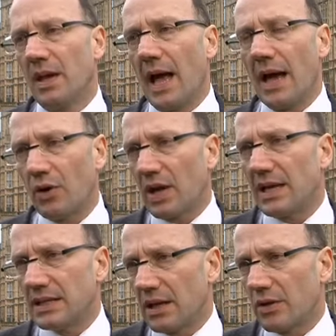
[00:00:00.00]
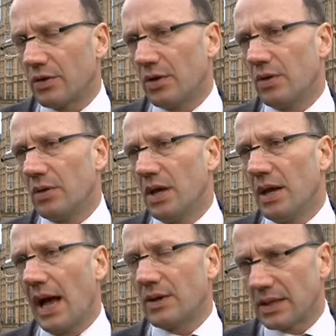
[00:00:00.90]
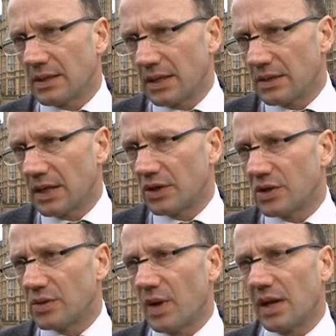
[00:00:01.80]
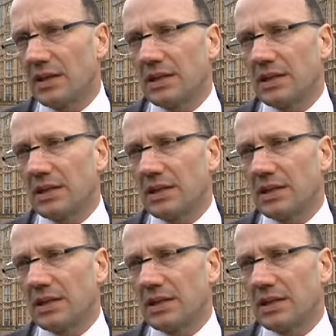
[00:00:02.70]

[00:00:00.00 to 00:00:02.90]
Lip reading: Aggregating through housing associations working